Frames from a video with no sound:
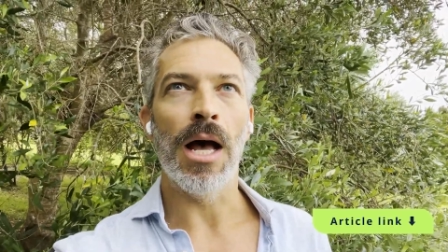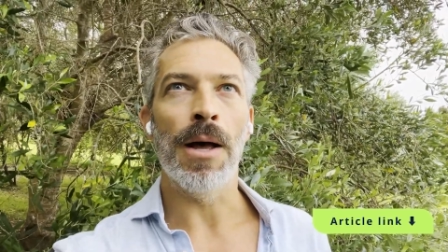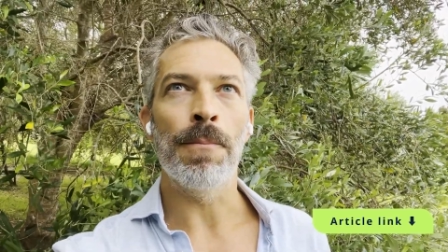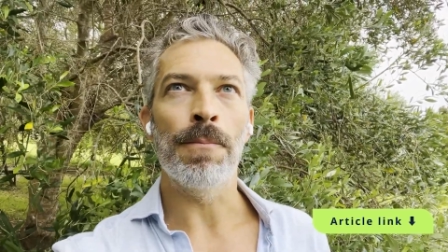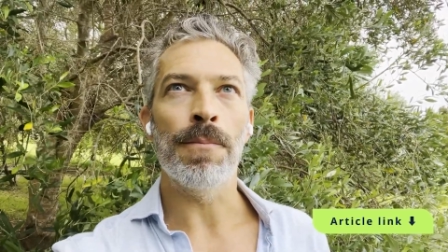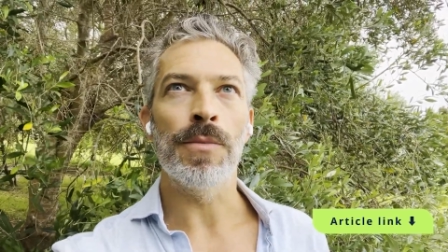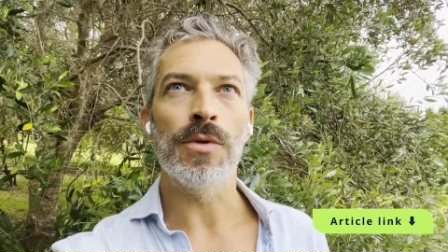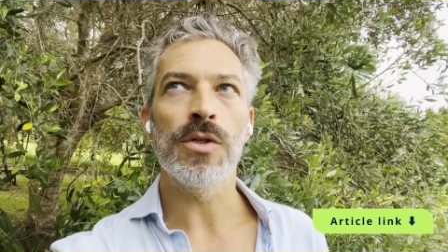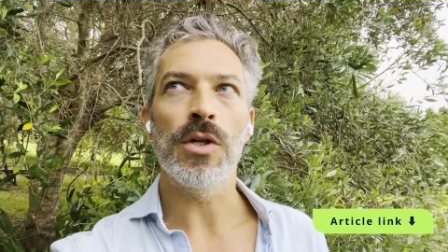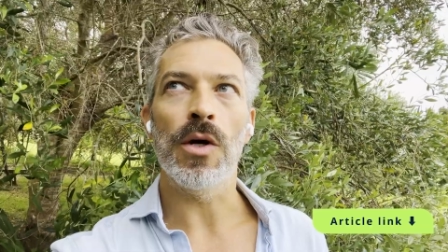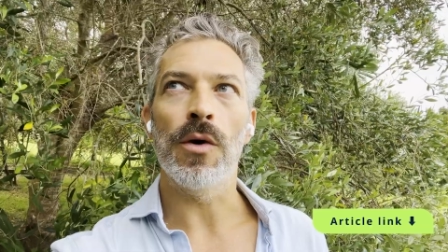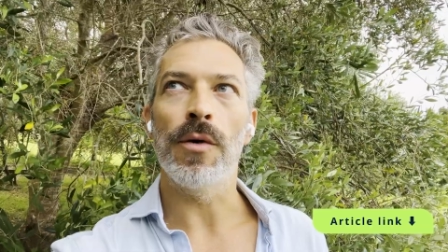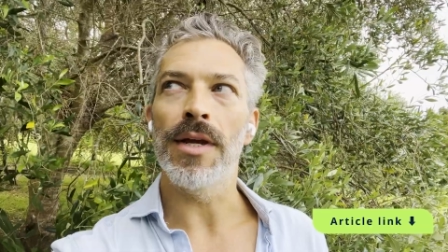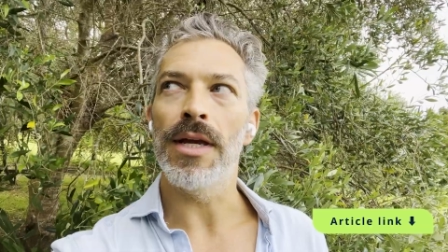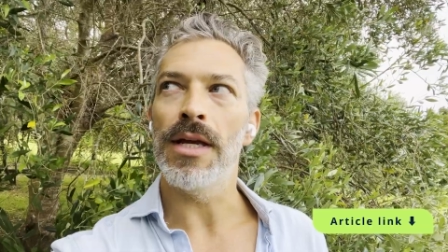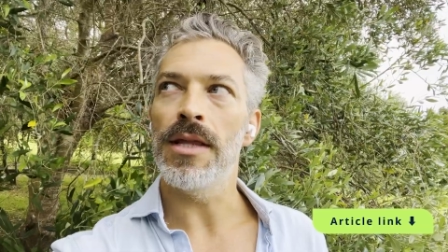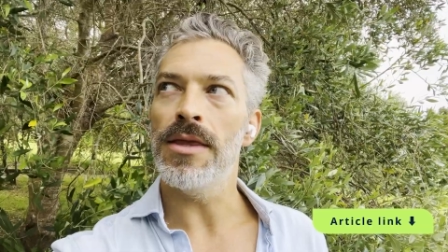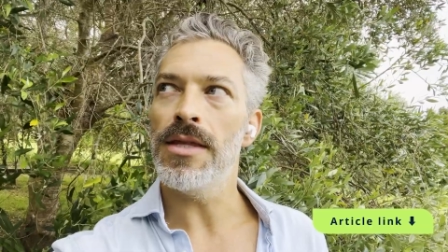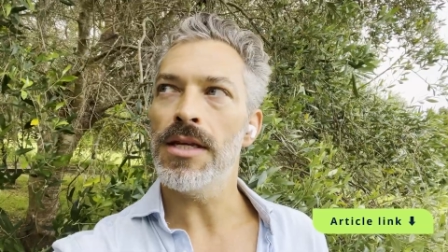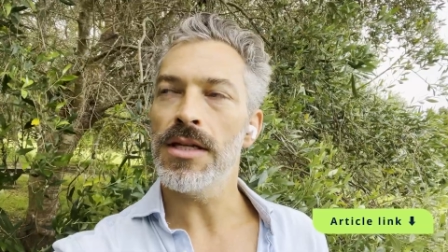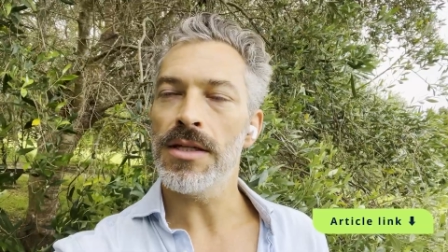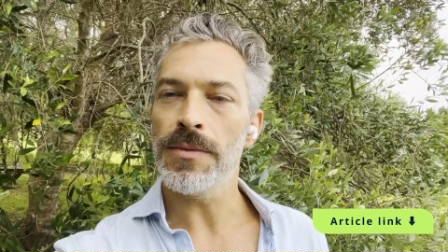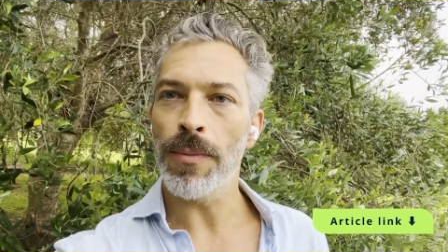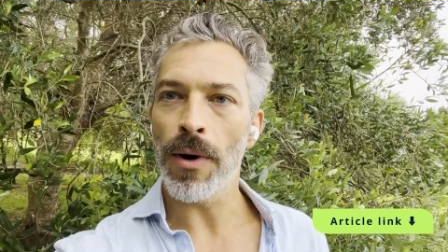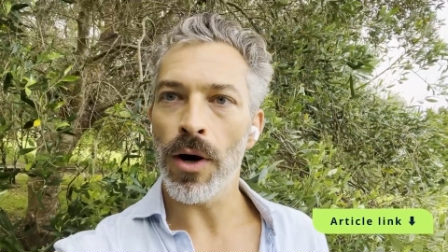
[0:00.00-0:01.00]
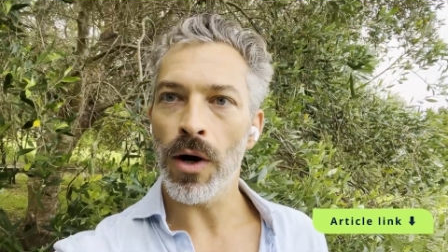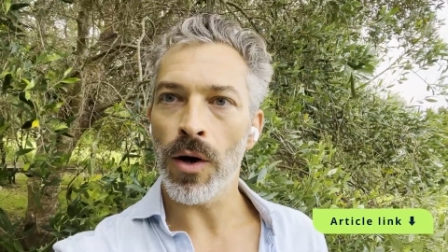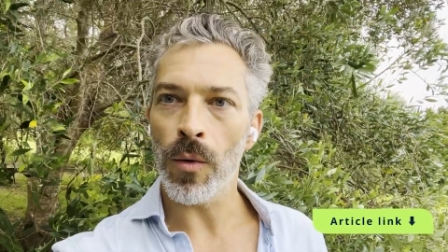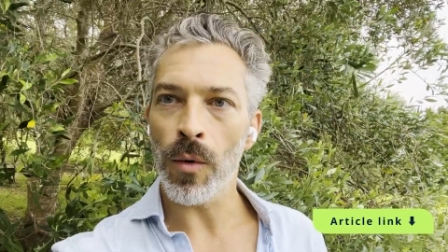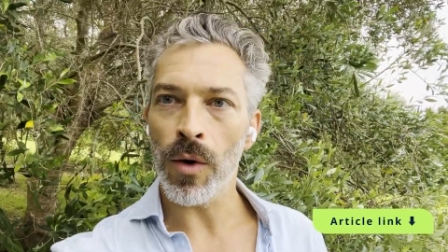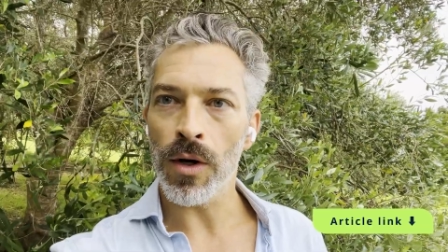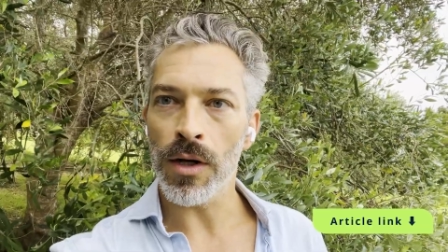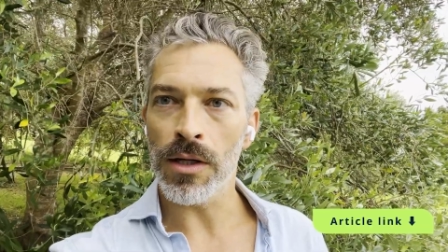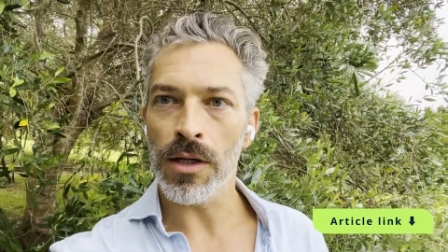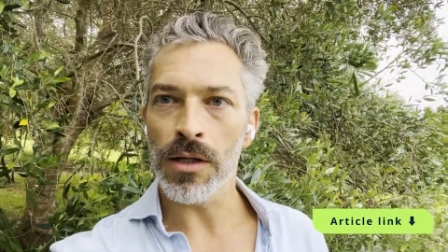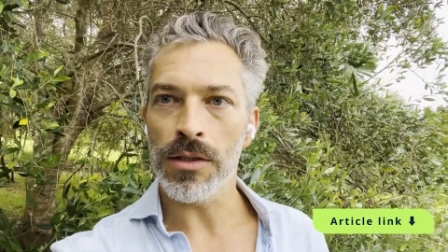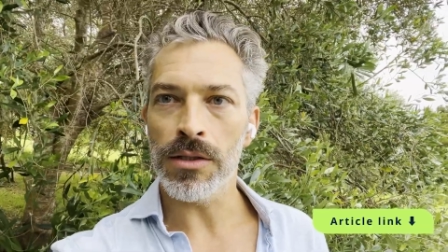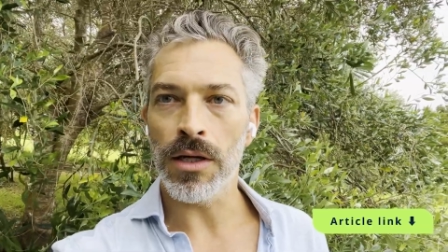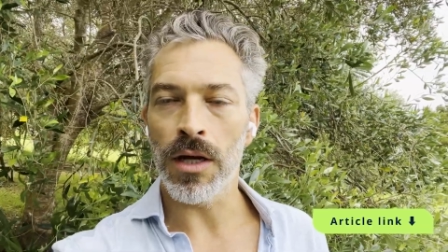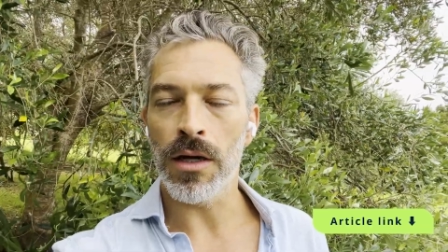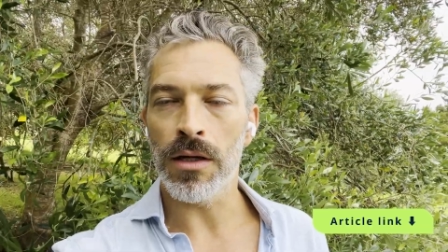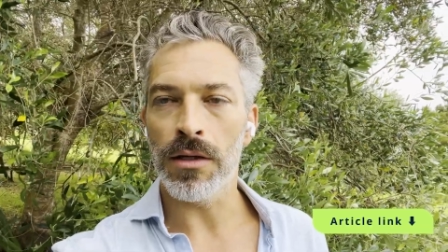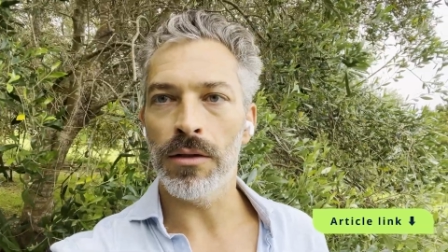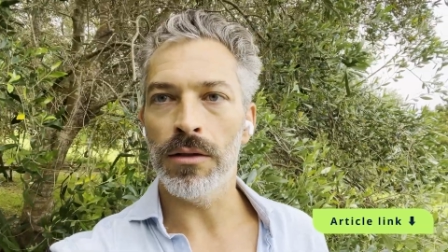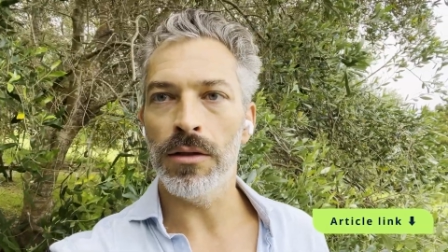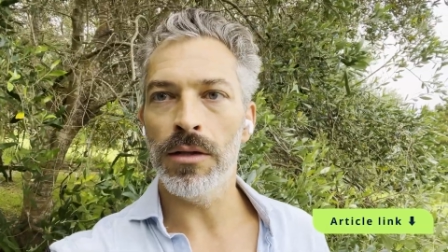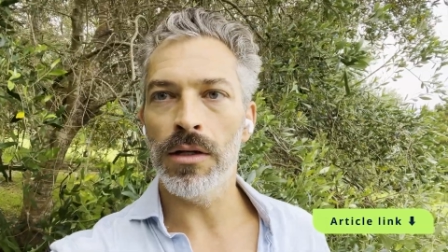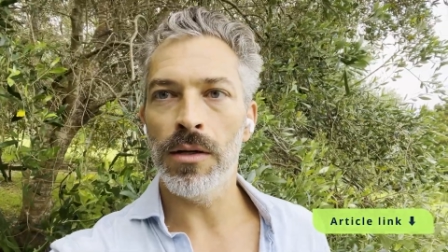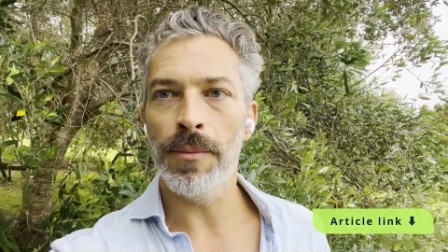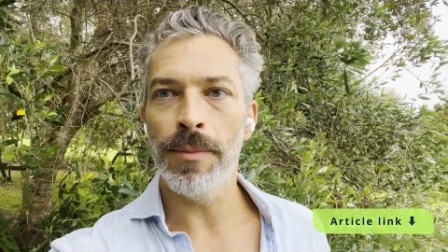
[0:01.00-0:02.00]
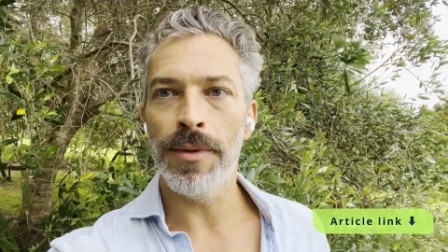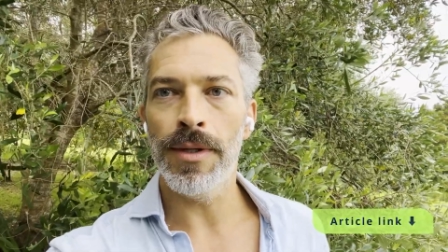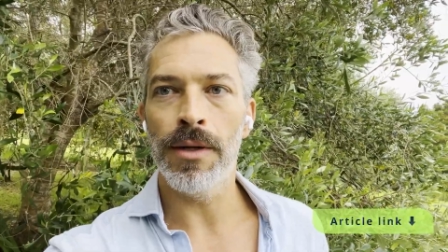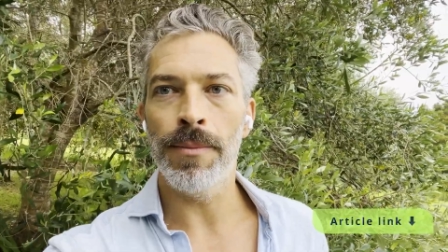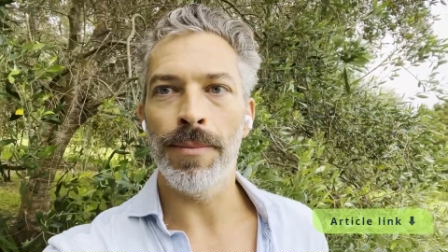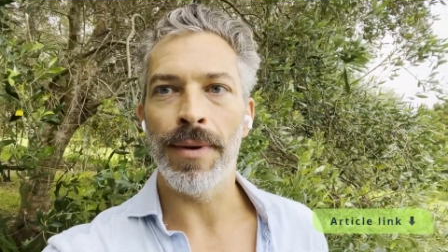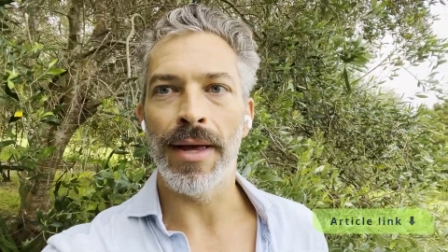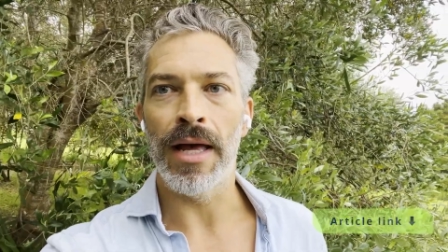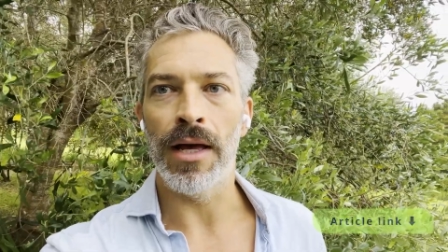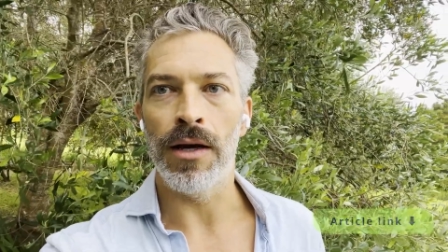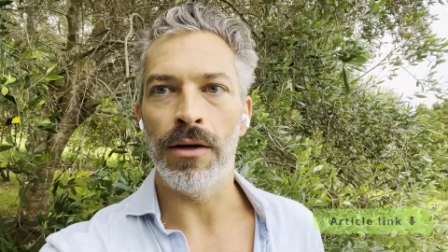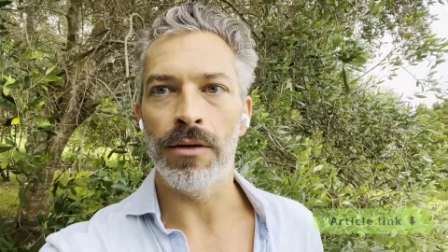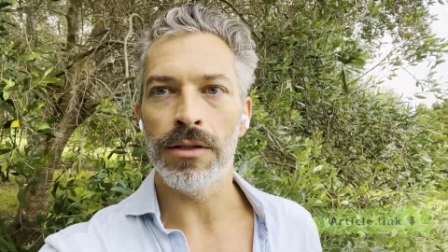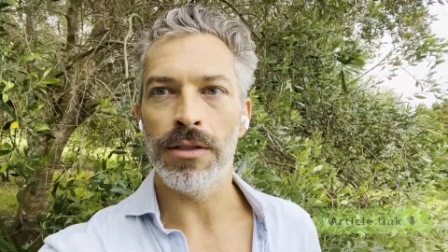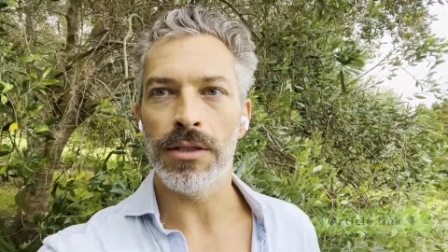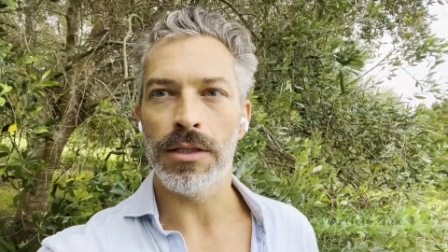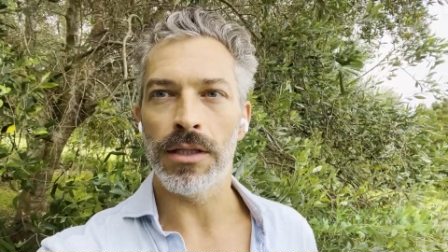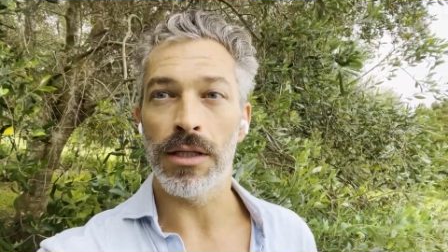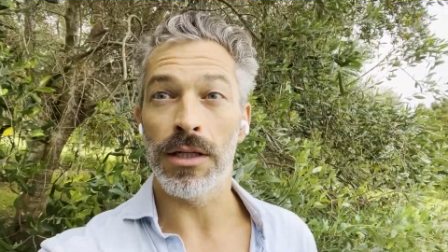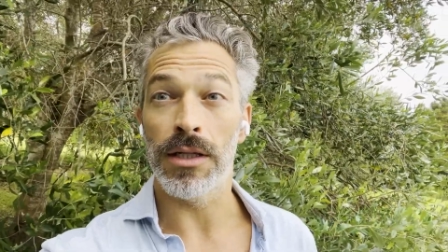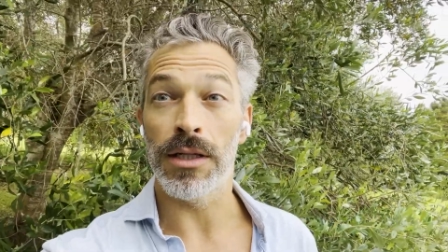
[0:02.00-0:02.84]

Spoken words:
So in this part, we're going to talk a little bit about